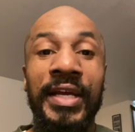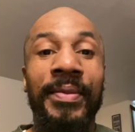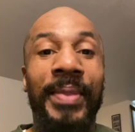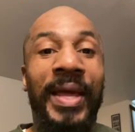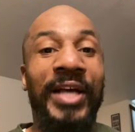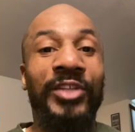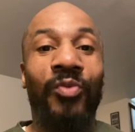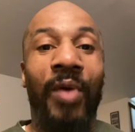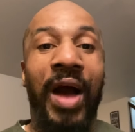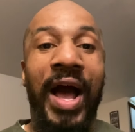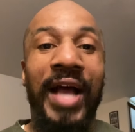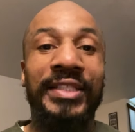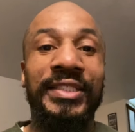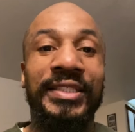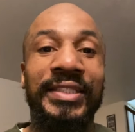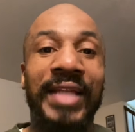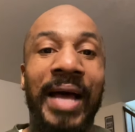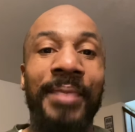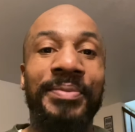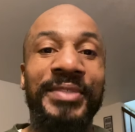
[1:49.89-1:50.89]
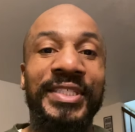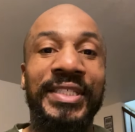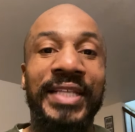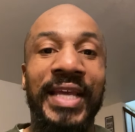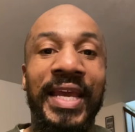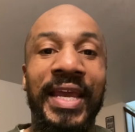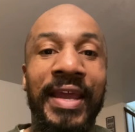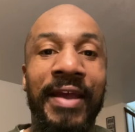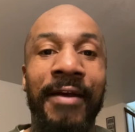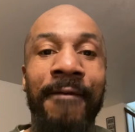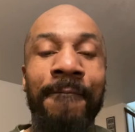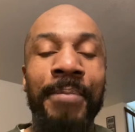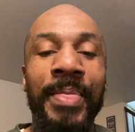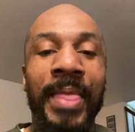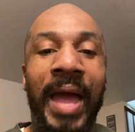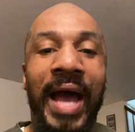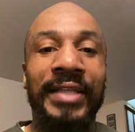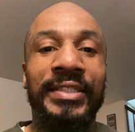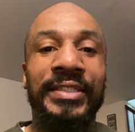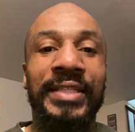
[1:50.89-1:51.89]
That's why I stopped
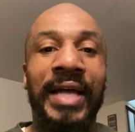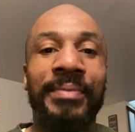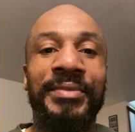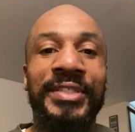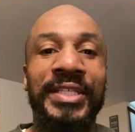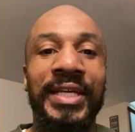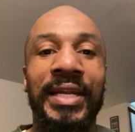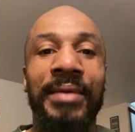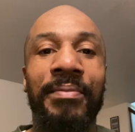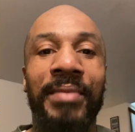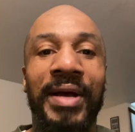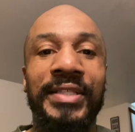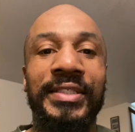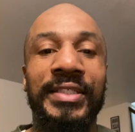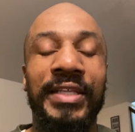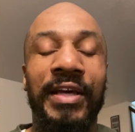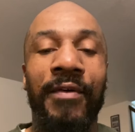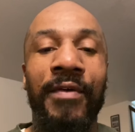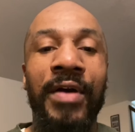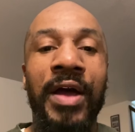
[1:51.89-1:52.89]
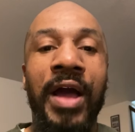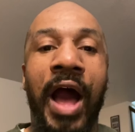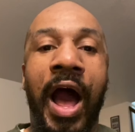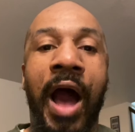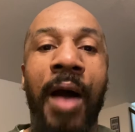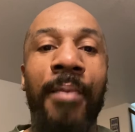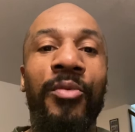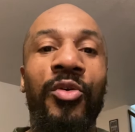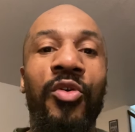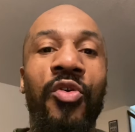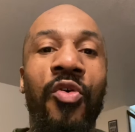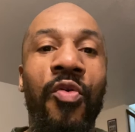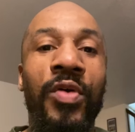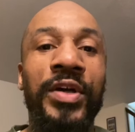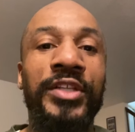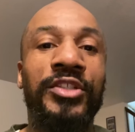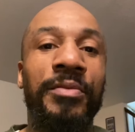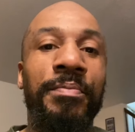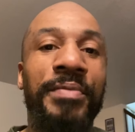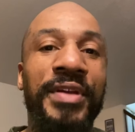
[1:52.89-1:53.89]
telling myself I'm
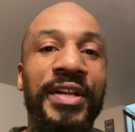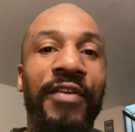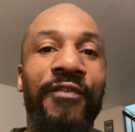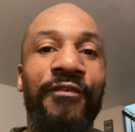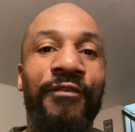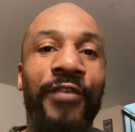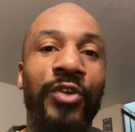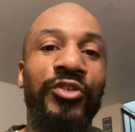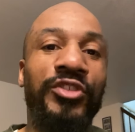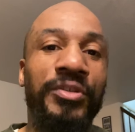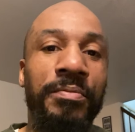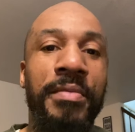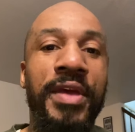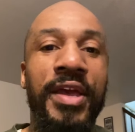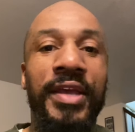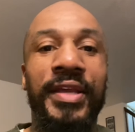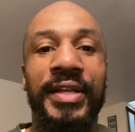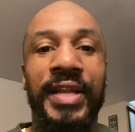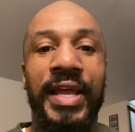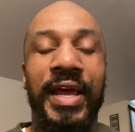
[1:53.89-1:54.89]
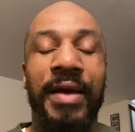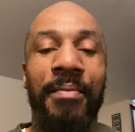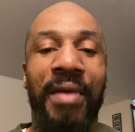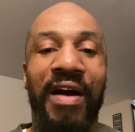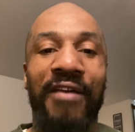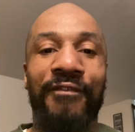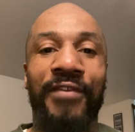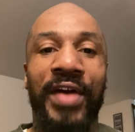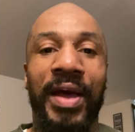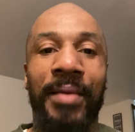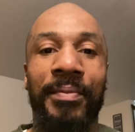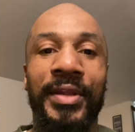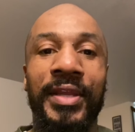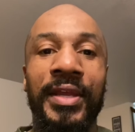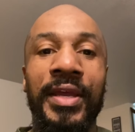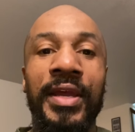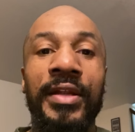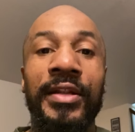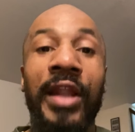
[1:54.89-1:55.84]
going to be the first millionaire in my family.